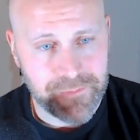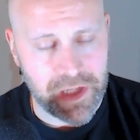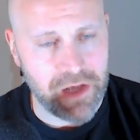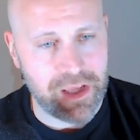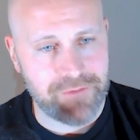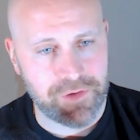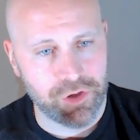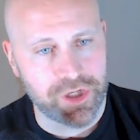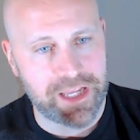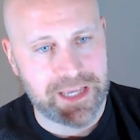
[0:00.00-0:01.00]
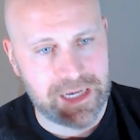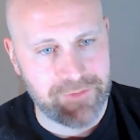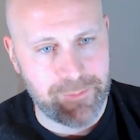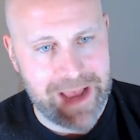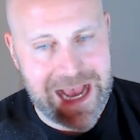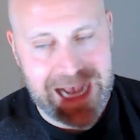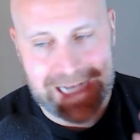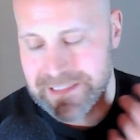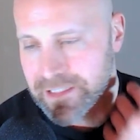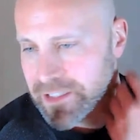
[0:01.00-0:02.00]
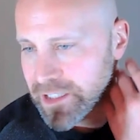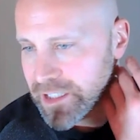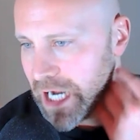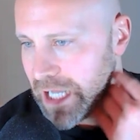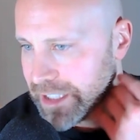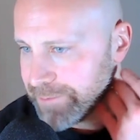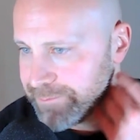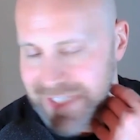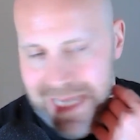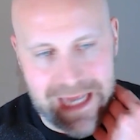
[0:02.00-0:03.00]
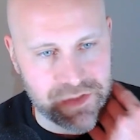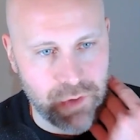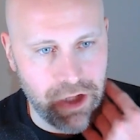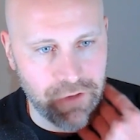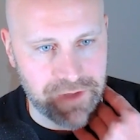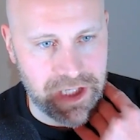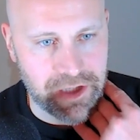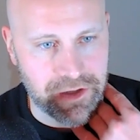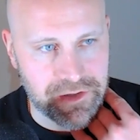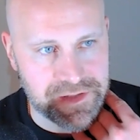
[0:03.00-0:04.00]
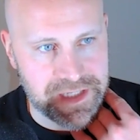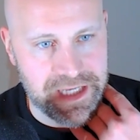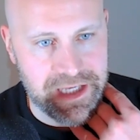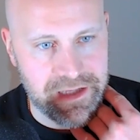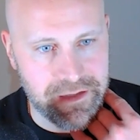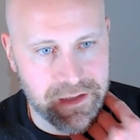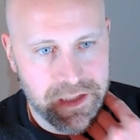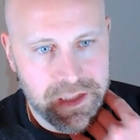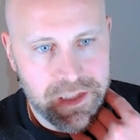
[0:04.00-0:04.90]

You know, if you look at kind of the past, call it 10, 12 years in,